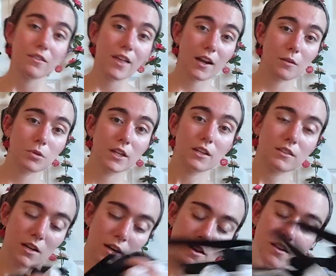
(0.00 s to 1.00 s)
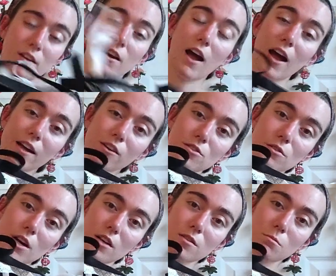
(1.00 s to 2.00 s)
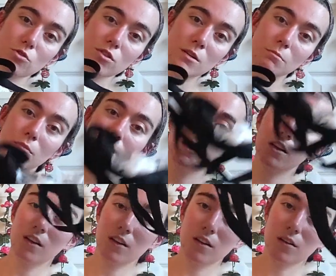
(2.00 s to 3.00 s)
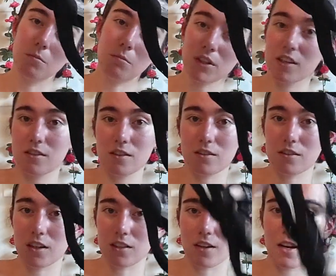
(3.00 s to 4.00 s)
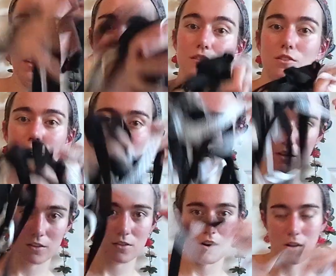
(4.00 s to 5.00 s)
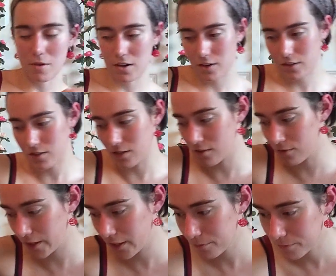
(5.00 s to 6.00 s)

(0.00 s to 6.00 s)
that complaining aside, I also got some trim, but this isn't exciting, so I'm not going to talk about it extensively.